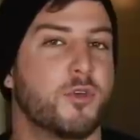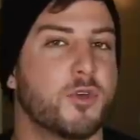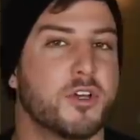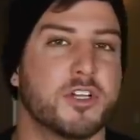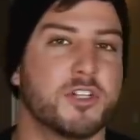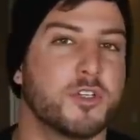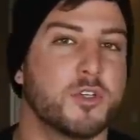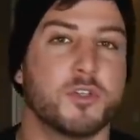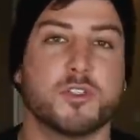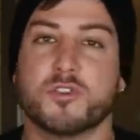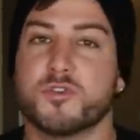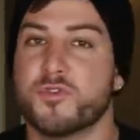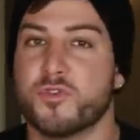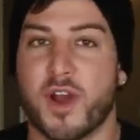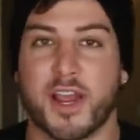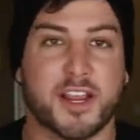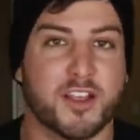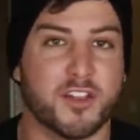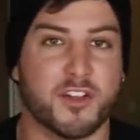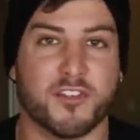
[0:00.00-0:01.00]
you could use
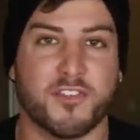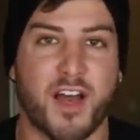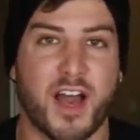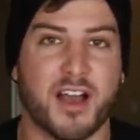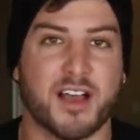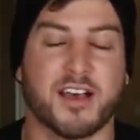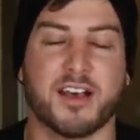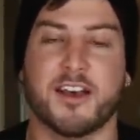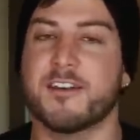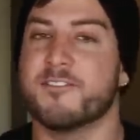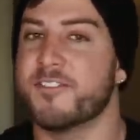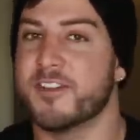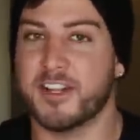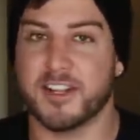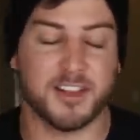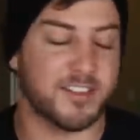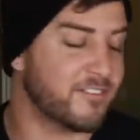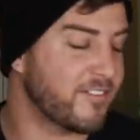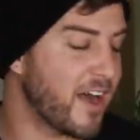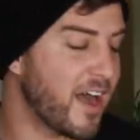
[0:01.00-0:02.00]
regular vodka,
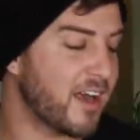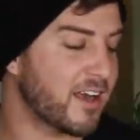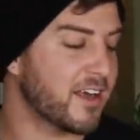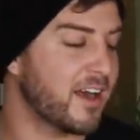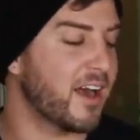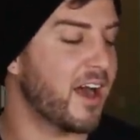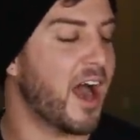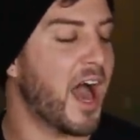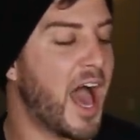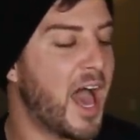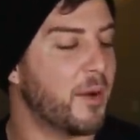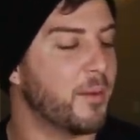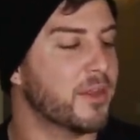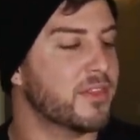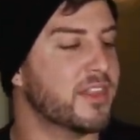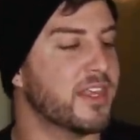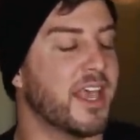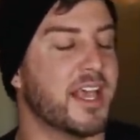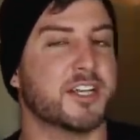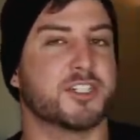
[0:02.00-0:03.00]
vanilla vodka. I
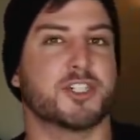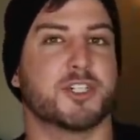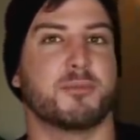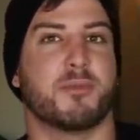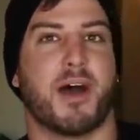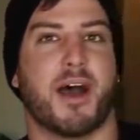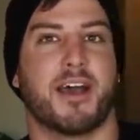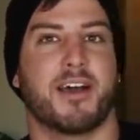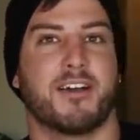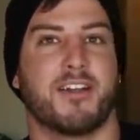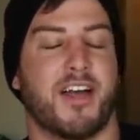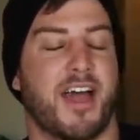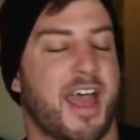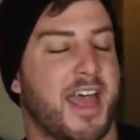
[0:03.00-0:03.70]
went the extra mile